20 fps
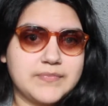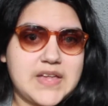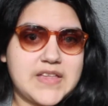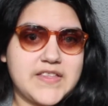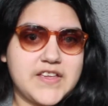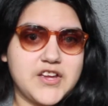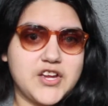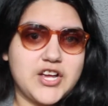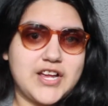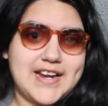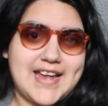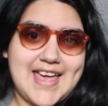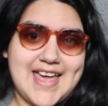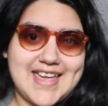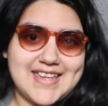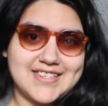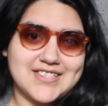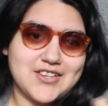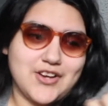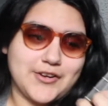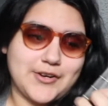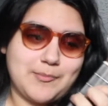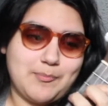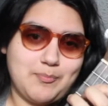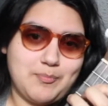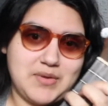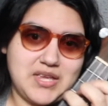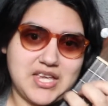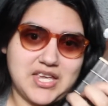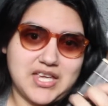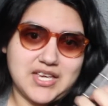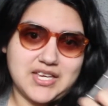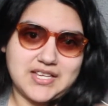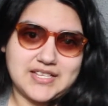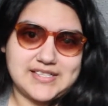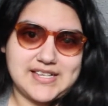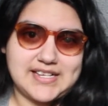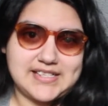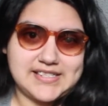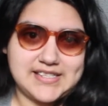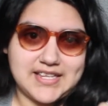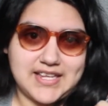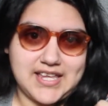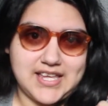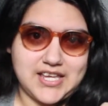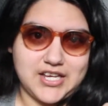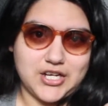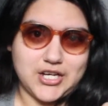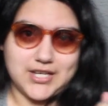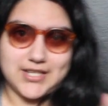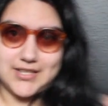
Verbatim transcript: And then you're gonna end on a B because that's the key you're